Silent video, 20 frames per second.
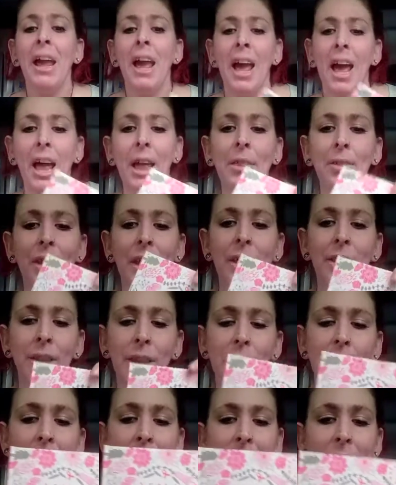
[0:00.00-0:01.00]
And then the
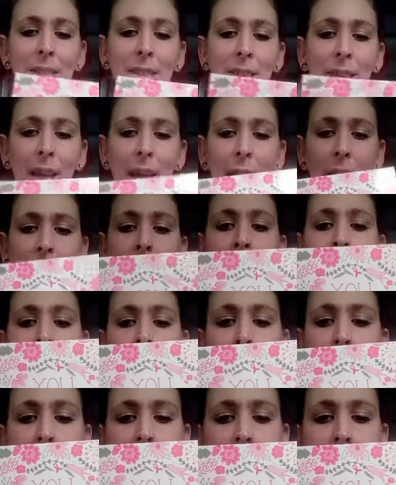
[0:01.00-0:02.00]
last thing
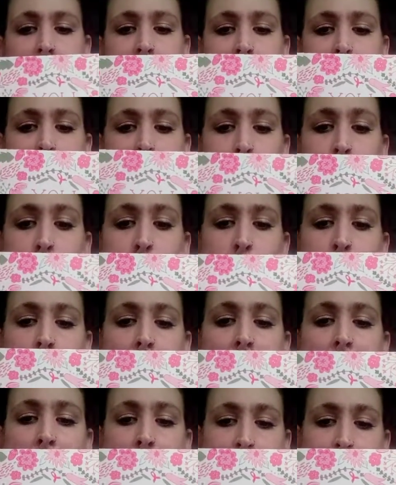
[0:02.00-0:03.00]
is you
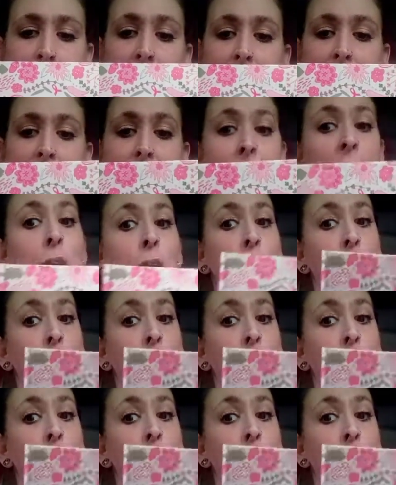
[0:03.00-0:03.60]
got this.